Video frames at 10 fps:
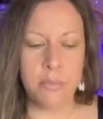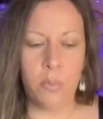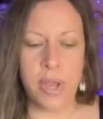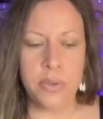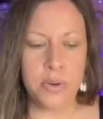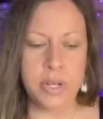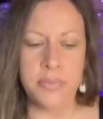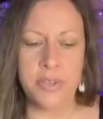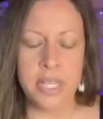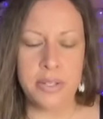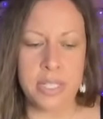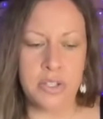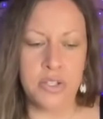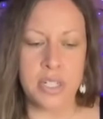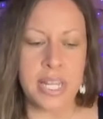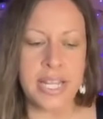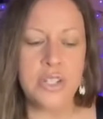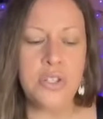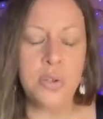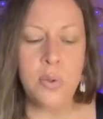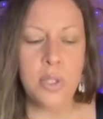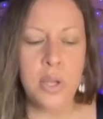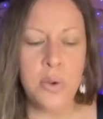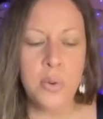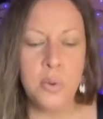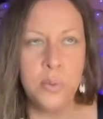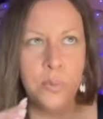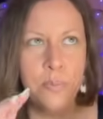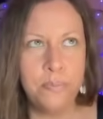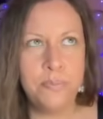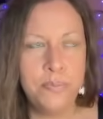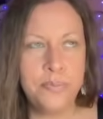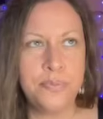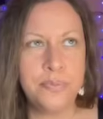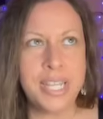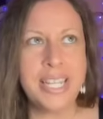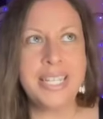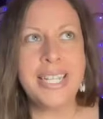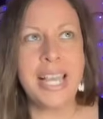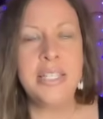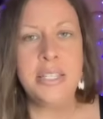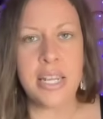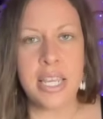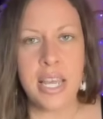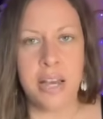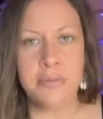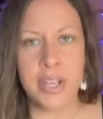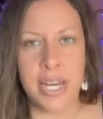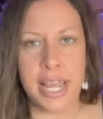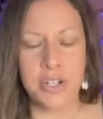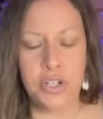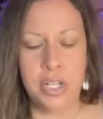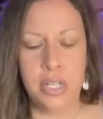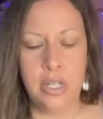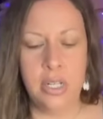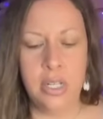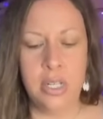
whether if it's just like a solo intensity of connection.